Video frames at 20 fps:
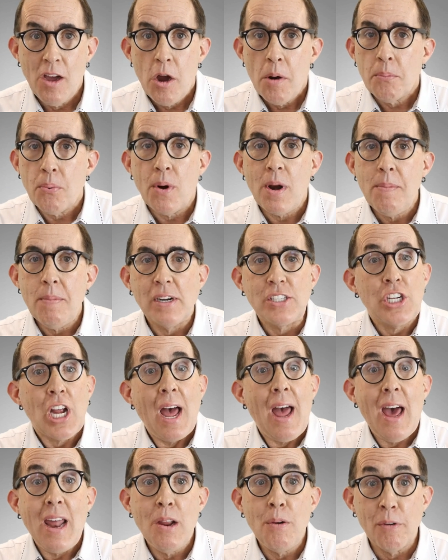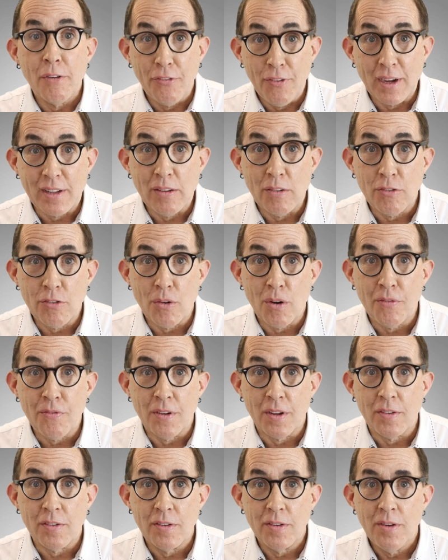Pretty much any reflective
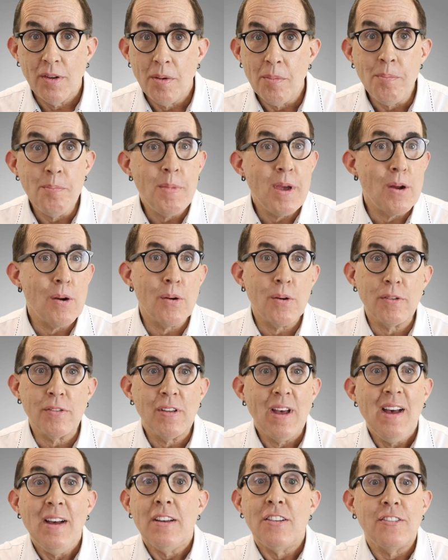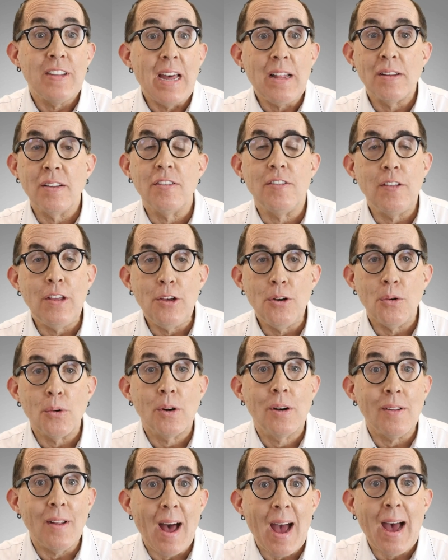surface, mirrors, stainless steel,
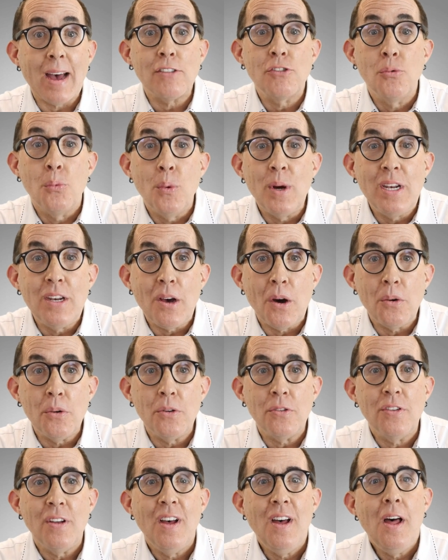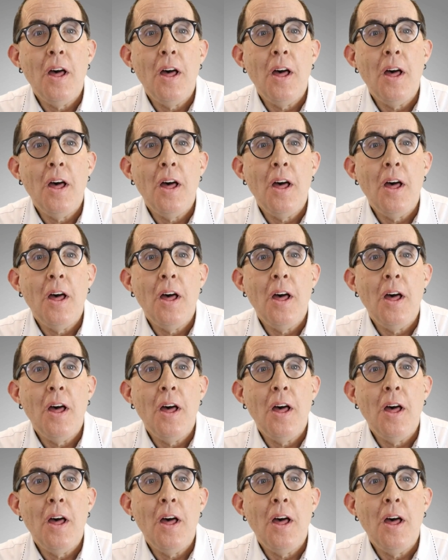glass, windows,